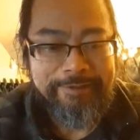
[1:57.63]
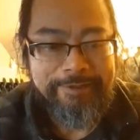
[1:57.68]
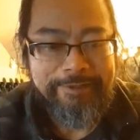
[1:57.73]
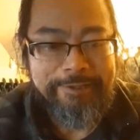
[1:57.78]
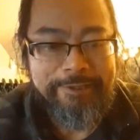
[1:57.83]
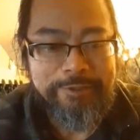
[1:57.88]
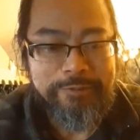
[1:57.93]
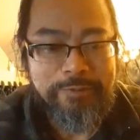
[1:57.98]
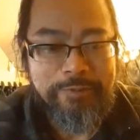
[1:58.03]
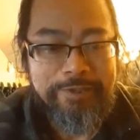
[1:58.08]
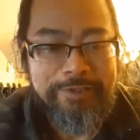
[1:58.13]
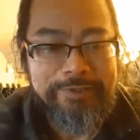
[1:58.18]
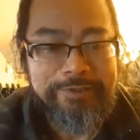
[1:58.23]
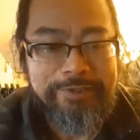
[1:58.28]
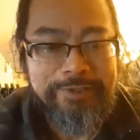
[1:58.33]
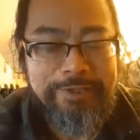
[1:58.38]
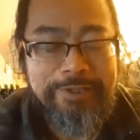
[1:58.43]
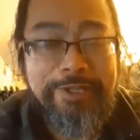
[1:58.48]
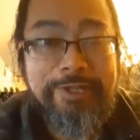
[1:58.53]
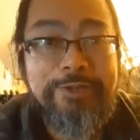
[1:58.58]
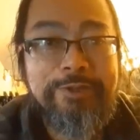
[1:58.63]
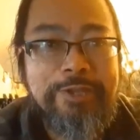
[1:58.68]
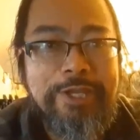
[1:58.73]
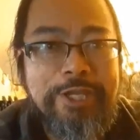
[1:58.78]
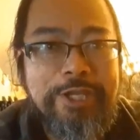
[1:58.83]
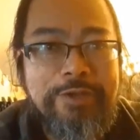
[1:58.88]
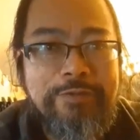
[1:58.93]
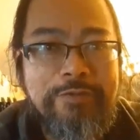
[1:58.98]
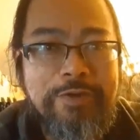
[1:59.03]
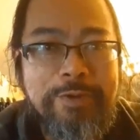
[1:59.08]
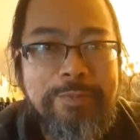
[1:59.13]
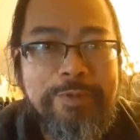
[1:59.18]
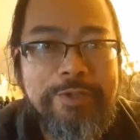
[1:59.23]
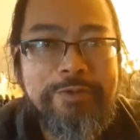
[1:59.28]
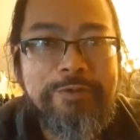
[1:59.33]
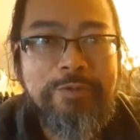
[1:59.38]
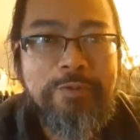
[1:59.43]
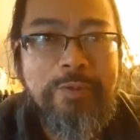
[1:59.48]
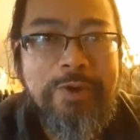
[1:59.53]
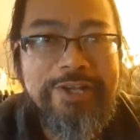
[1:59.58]
I just want to say thank you very
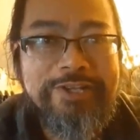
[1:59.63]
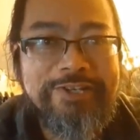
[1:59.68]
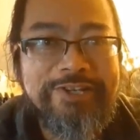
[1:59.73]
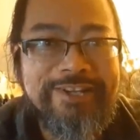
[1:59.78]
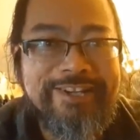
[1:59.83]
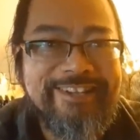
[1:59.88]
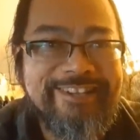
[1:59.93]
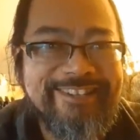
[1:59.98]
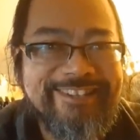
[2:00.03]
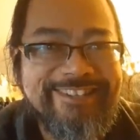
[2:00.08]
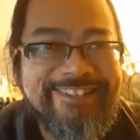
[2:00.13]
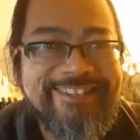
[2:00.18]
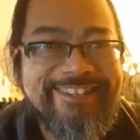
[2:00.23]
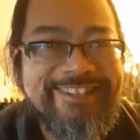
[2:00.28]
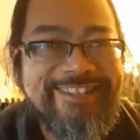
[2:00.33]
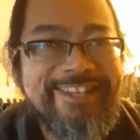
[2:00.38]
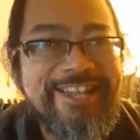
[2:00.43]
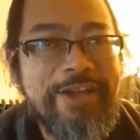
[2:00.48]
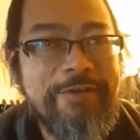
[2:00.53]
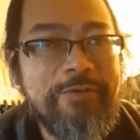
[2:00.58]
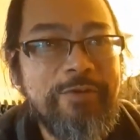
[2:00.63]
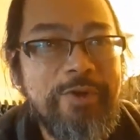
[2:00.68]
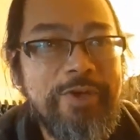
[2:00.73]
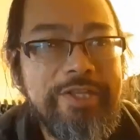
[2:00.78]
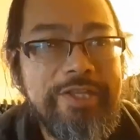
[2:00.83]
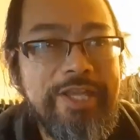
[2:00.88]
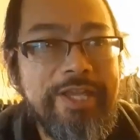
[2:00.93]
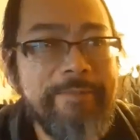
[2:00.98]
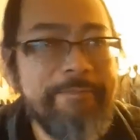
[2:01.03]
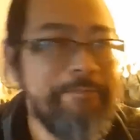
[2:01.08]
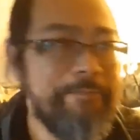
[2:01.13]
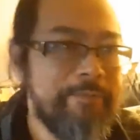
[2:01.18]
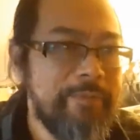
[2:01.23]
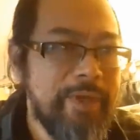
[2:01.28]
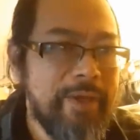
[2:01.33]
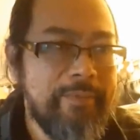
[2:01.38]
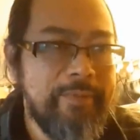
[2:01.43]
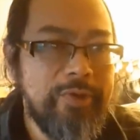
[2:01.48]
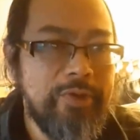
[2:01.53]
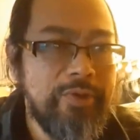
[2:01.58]
much for watching. Have a great day.
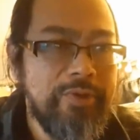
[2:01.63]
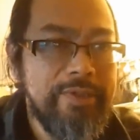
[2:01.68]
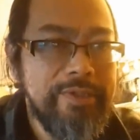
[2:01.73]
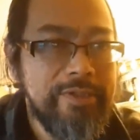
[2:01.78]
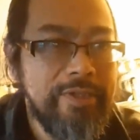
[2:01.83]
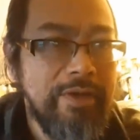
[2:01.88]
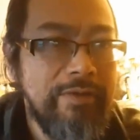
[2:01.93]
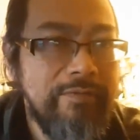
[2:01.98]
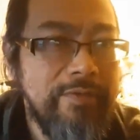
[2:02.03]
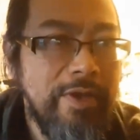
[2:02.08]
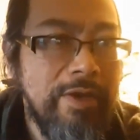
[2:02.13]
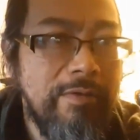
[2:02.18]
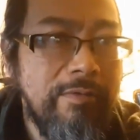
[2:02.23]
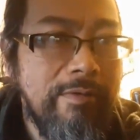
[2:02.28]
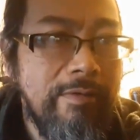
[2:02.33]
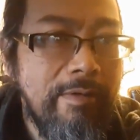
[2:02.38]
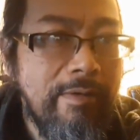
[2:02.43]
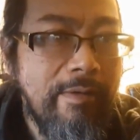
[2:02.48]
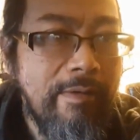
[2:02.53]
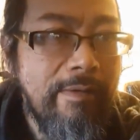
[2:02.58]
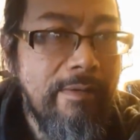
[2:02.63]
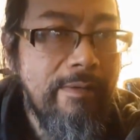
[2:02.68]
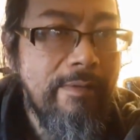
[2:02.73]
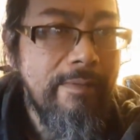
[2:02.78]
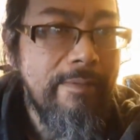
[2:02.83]
I'm gonna turn this off now.